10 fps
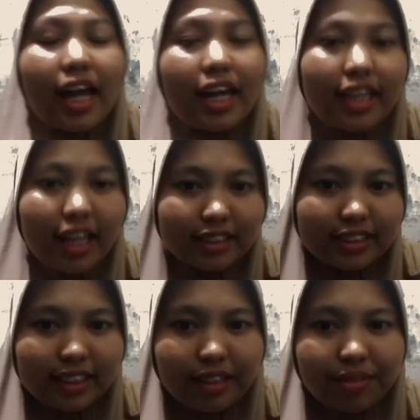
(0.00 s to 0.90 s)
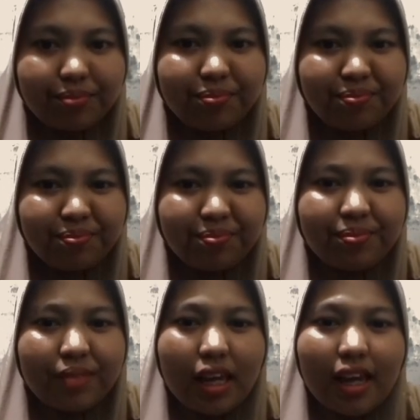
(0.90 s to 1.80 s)
IELTS.
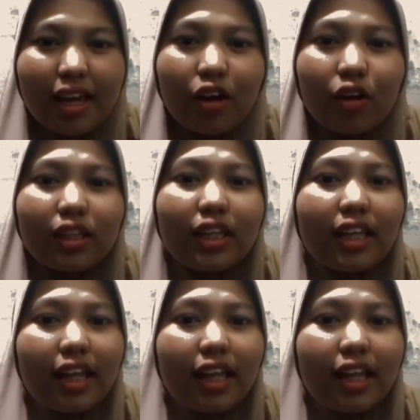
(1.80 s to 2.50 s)
Content